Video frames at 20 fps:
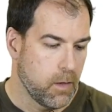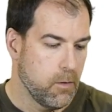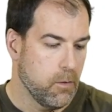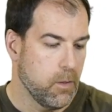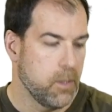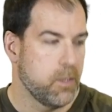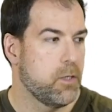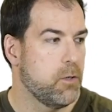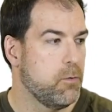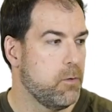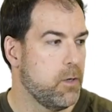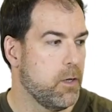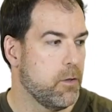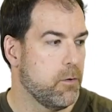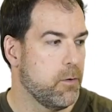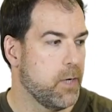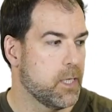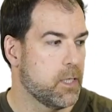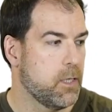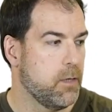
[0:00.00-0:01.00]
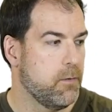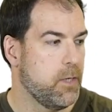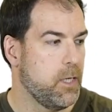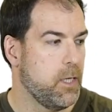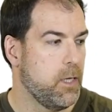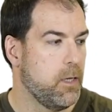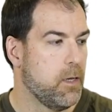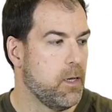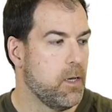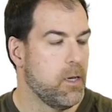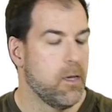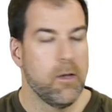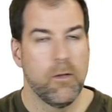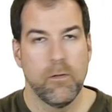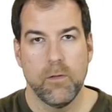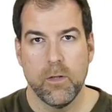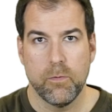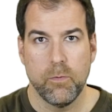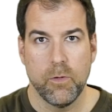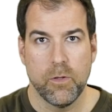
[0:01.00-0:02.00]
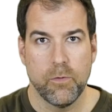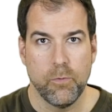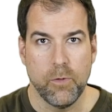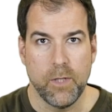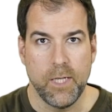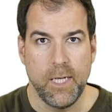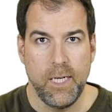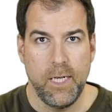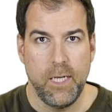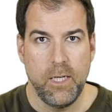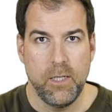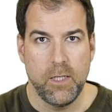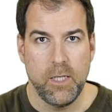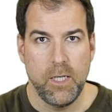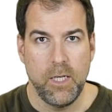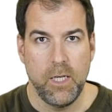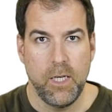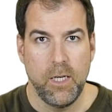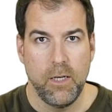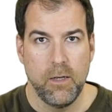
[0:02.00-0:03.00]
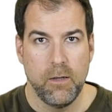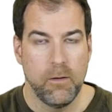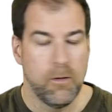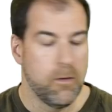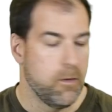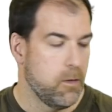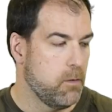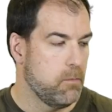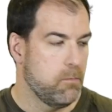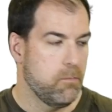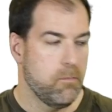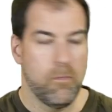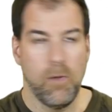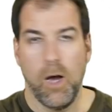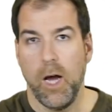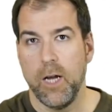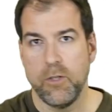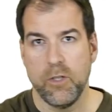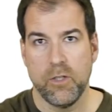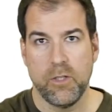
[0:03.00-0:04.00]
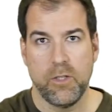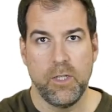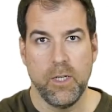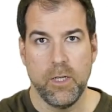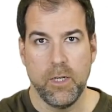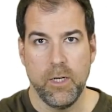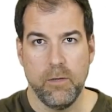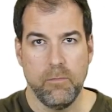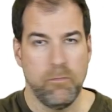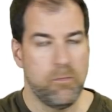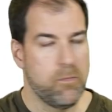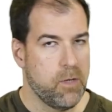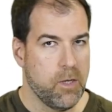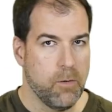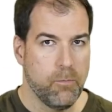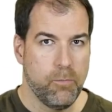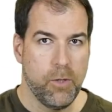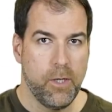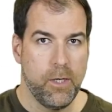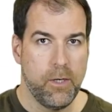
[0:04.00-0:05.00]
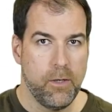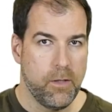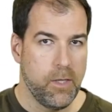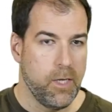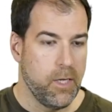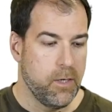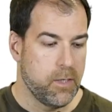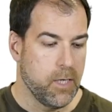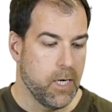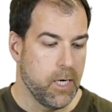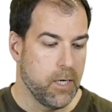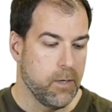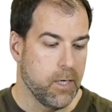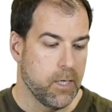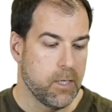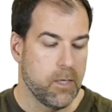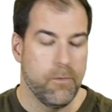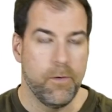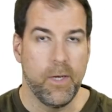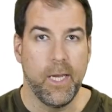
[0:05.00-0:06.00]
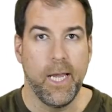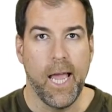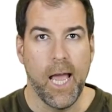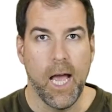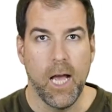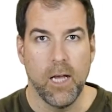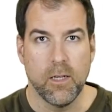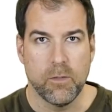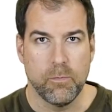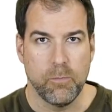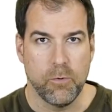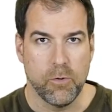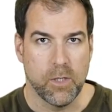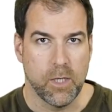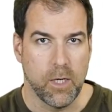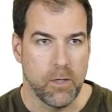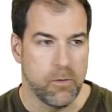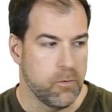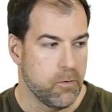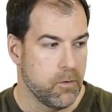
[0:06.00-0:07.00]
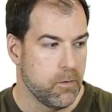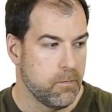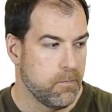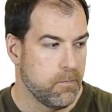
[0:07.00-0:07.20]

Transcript: Let's do another activity. This one's really easy. I just did it, completed the entire activity as per schedule.